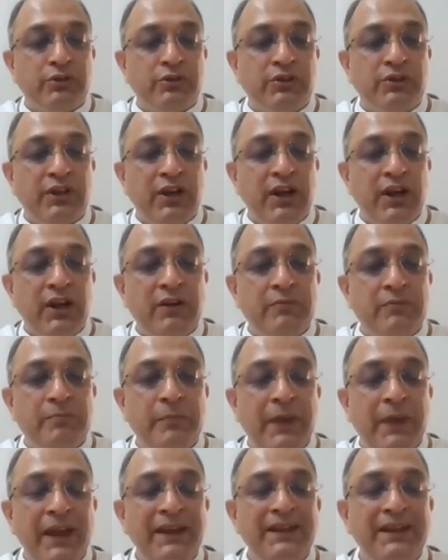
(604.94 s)
there are
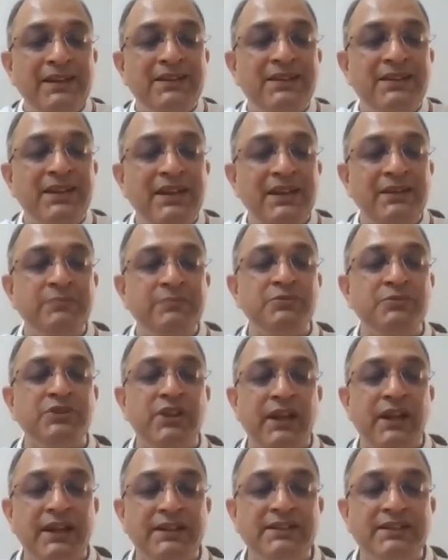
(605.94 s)
many themes
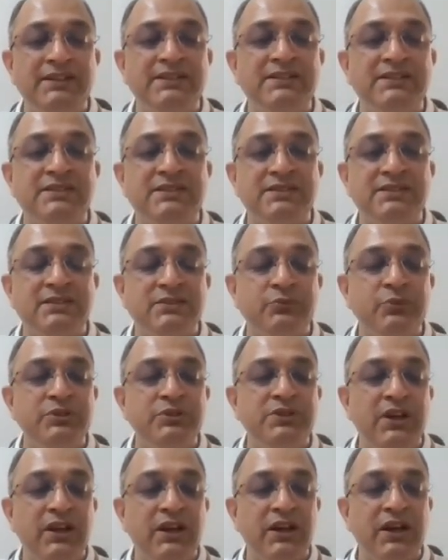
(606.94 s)
like this
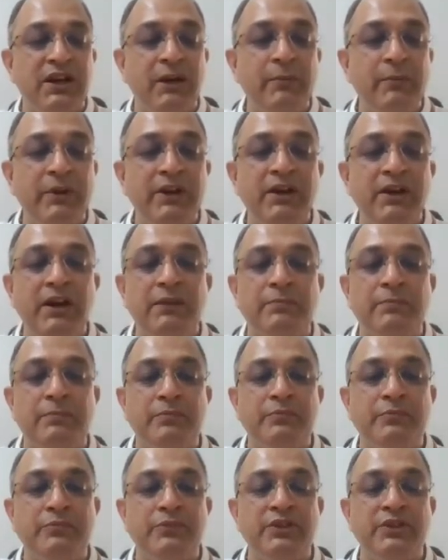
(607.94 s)
which are coming up
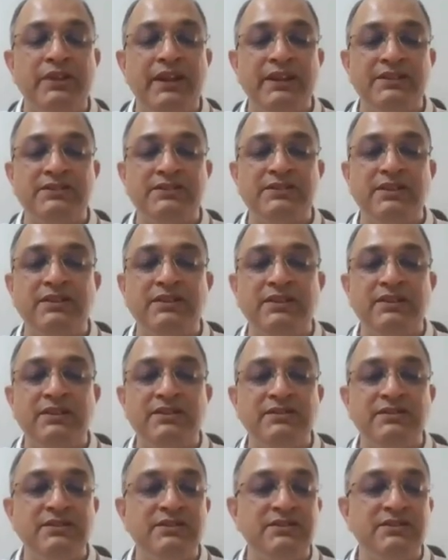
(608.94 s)
the next
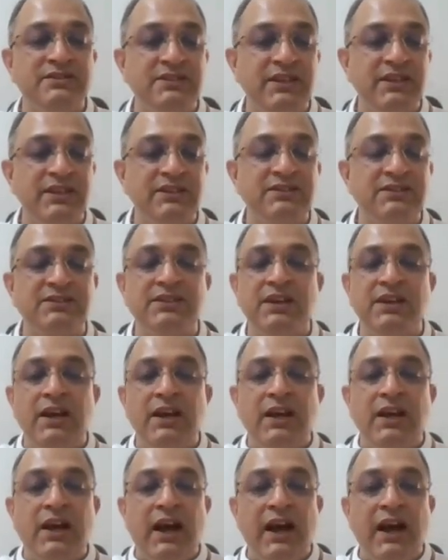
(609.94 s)
generation says
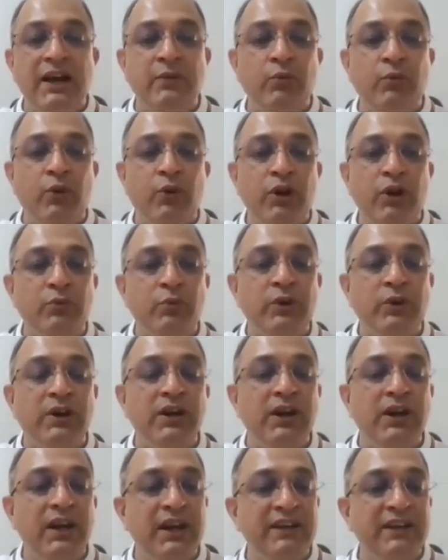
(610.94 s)
i want
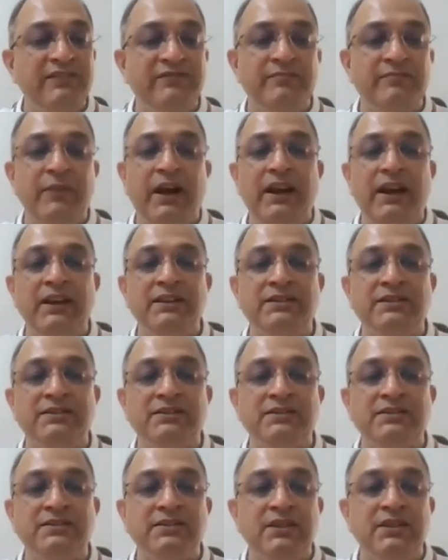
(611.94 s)
work life balance
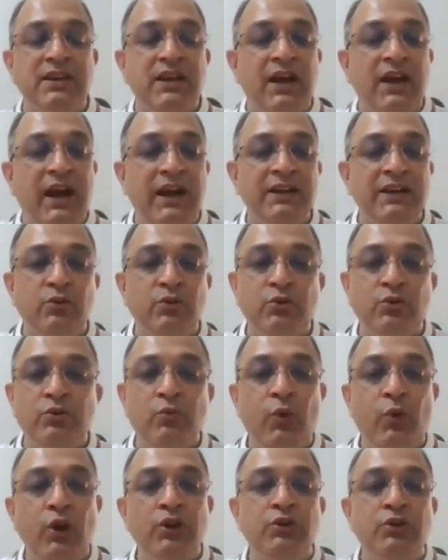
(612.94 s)
I don't
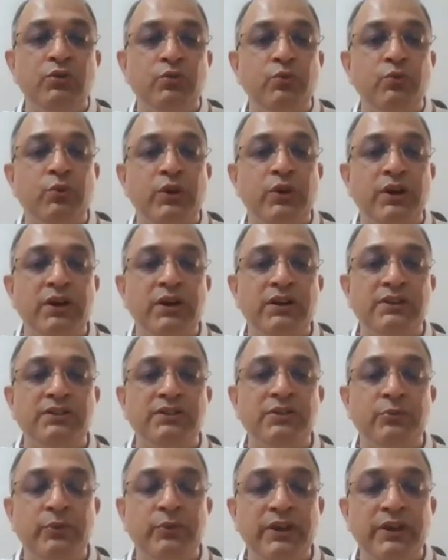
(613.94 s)
want to work
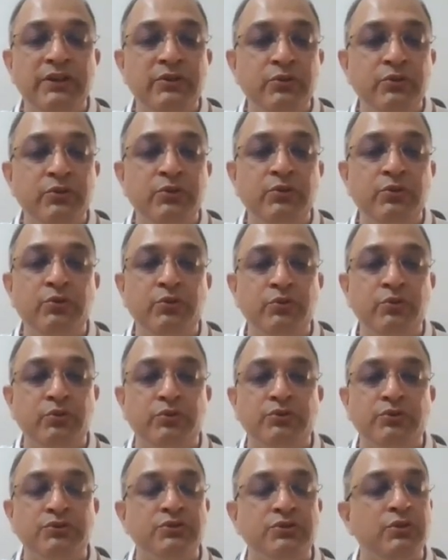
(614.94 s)
the way you do.
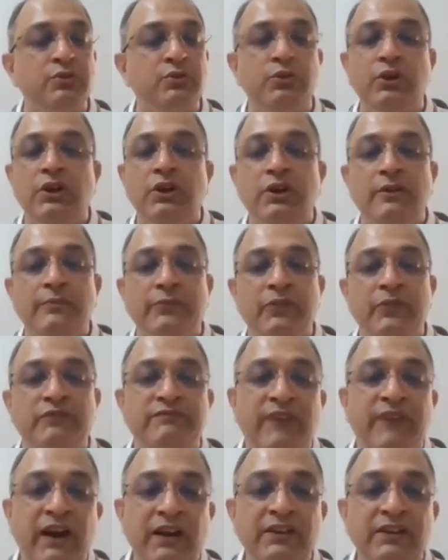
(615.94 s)
So the
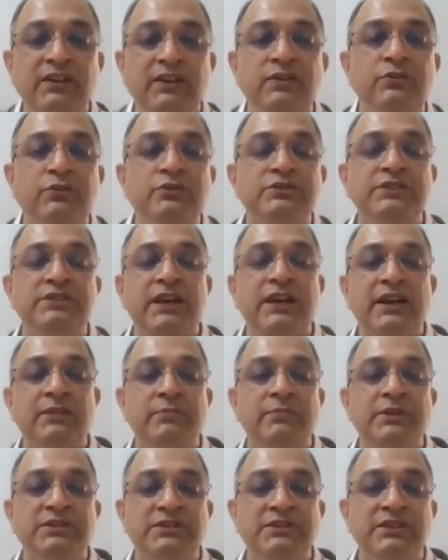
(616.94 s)
father looks at
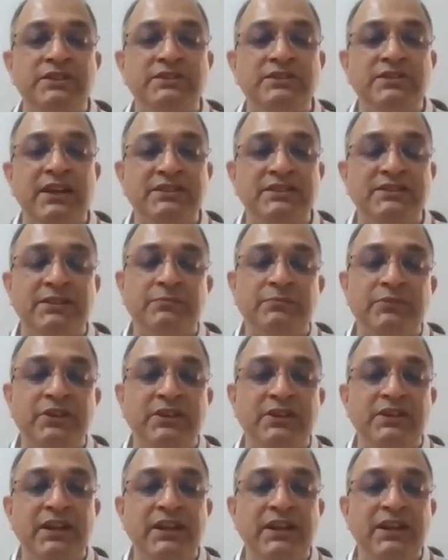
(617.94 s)
business as
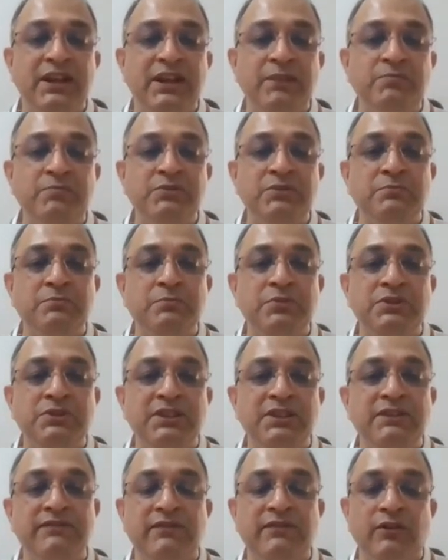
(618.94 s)
something that keeps him
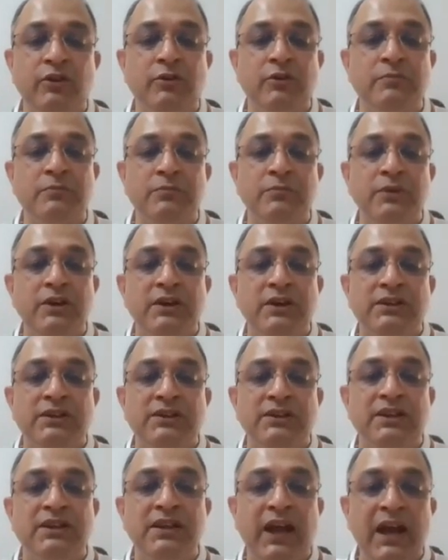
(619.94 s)
busy from
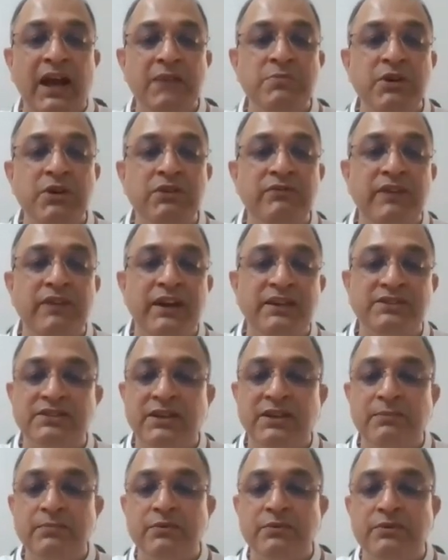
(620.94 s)
the time he wakes
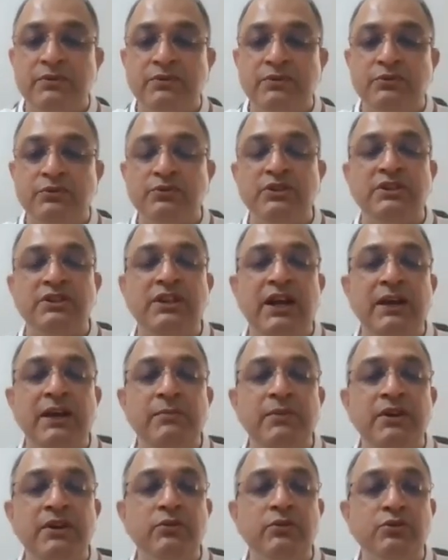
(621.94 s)
up to the time
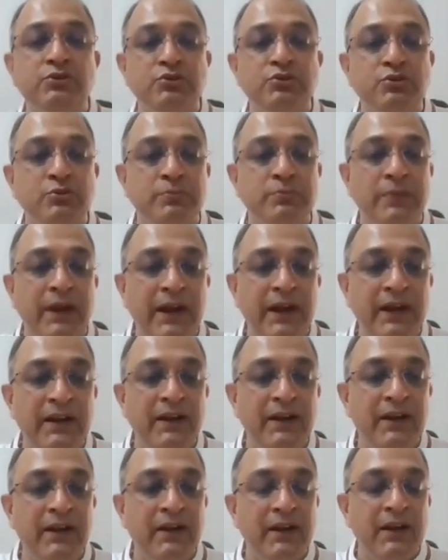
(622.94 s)
he goes to
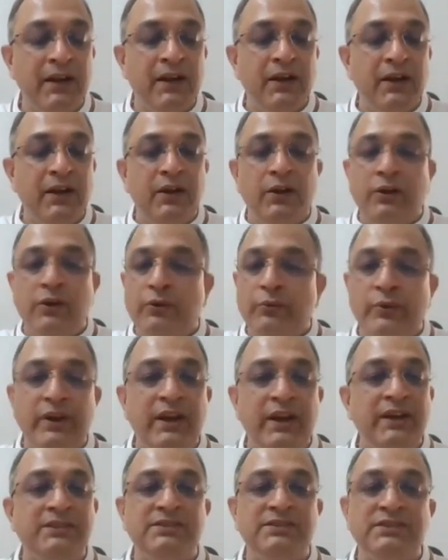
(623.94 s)
bed.
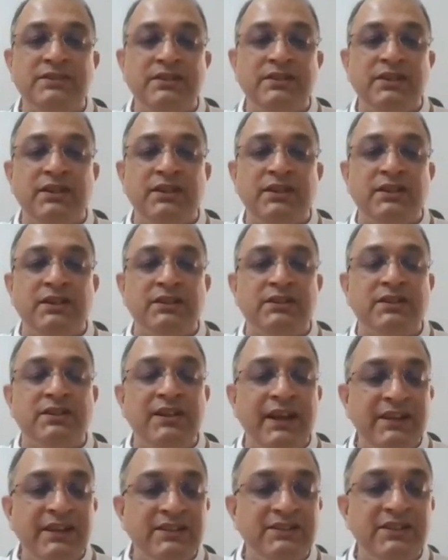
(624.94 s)
Whereas the
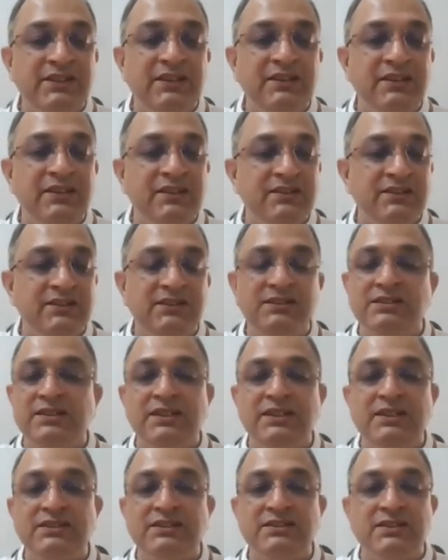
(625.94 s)
next generation
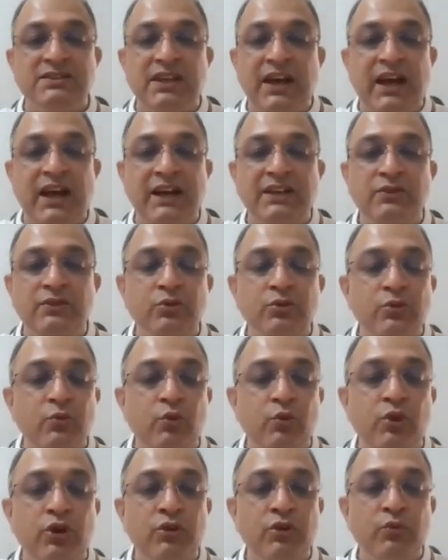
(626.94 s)
says, I don't
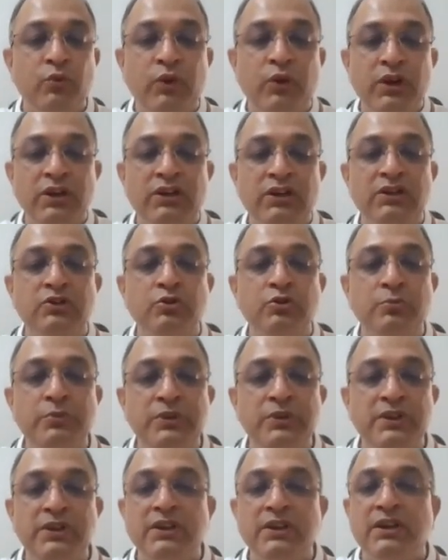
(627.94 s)
want work to
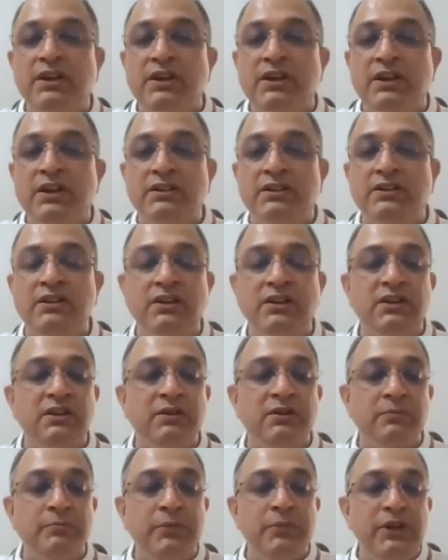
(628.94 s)
be
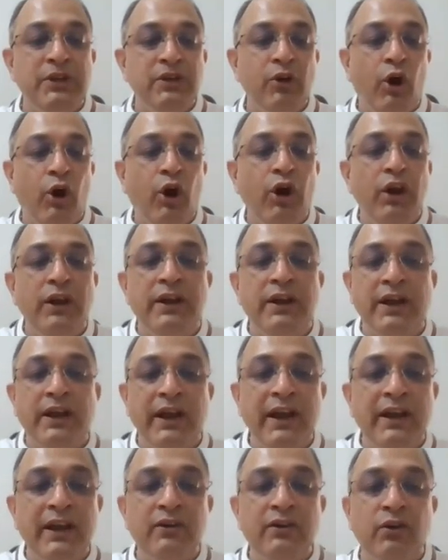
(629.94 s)
the be all and
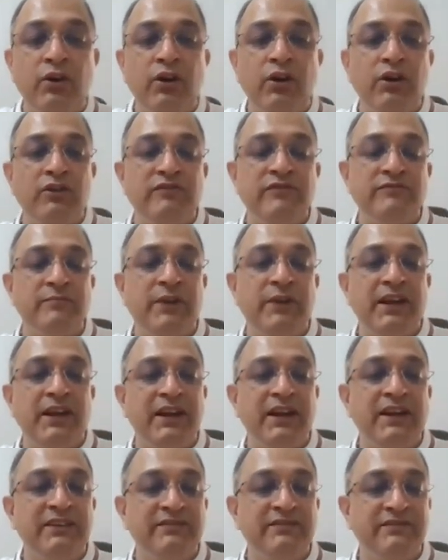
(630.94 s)
end all of my
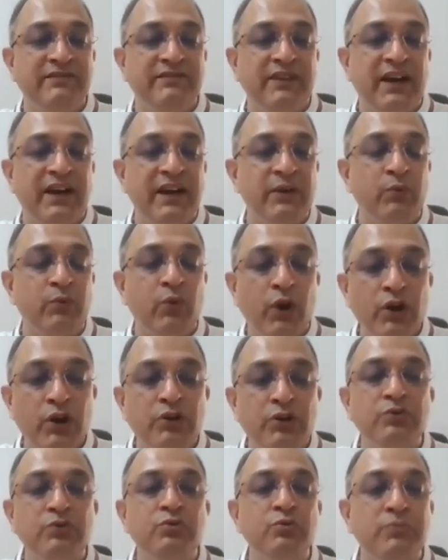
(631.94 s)
life. I want
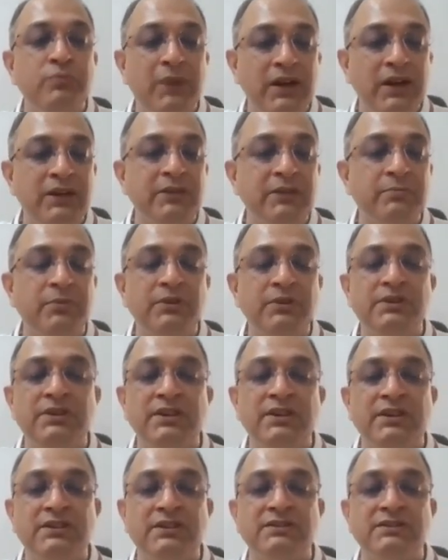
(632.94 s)
to do multiple
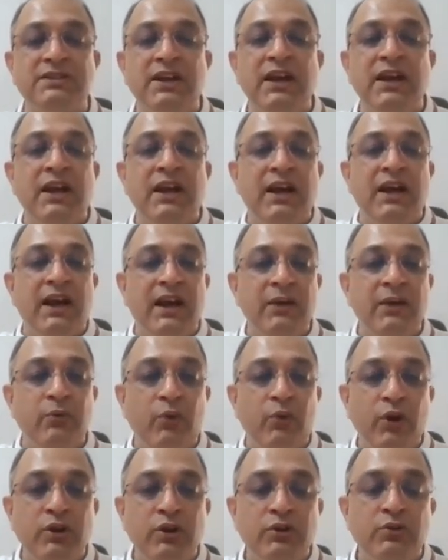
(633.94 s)
things. I
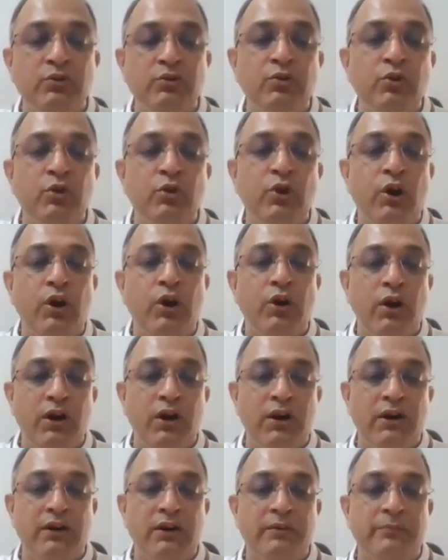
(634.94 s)
want to go
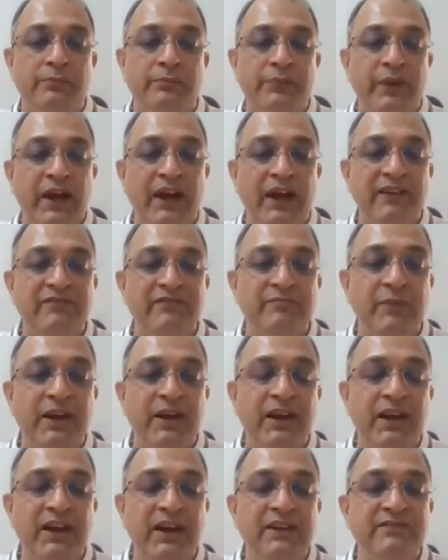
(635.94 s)
um, have my
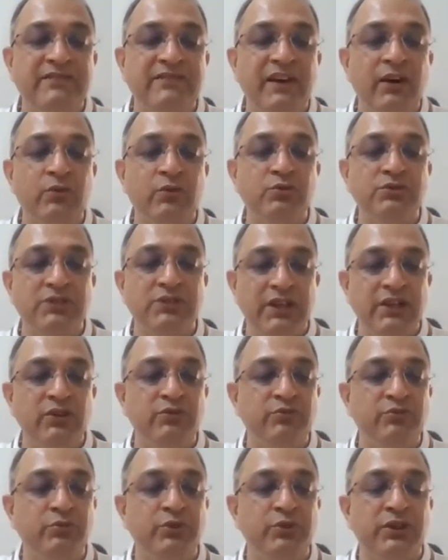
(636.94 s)
life outside
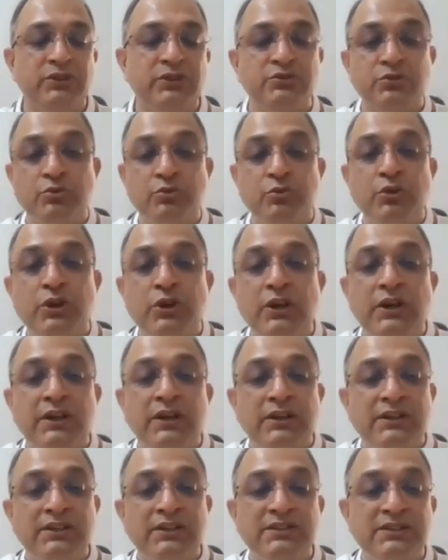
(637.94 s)
of work. So,
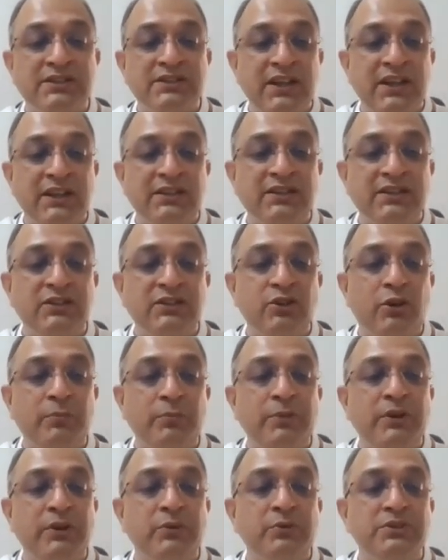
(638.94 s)
this is another
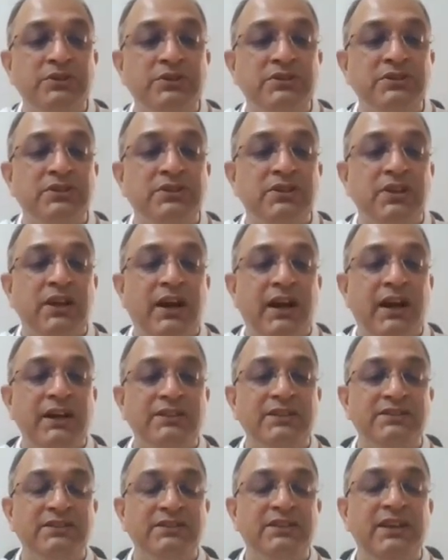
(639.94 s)
topic which I
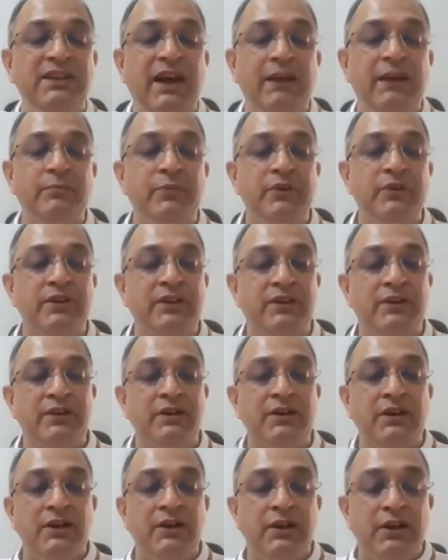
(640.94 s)
see happening.
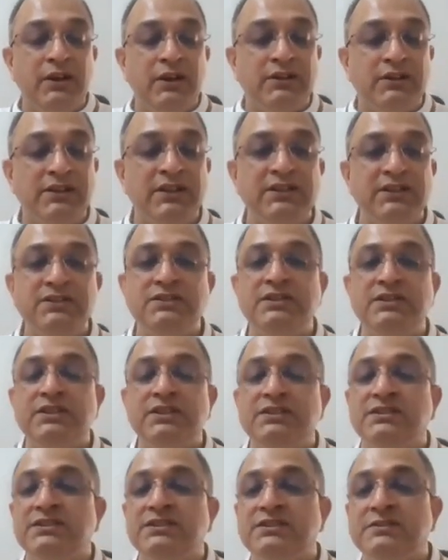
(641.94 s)
There's
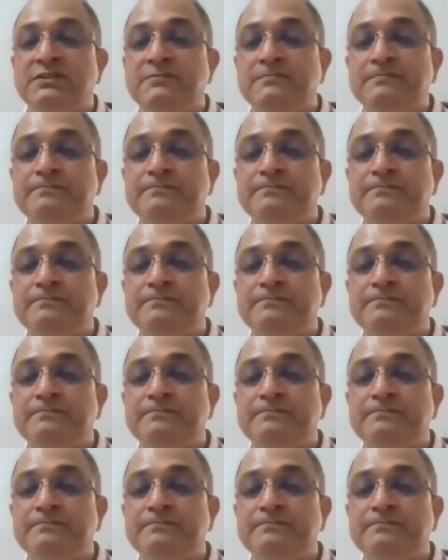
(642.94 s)
this